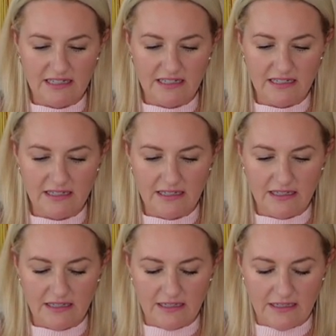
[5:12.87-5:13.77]

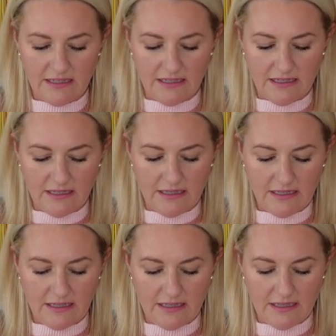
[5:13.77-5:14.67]
Nothing is said.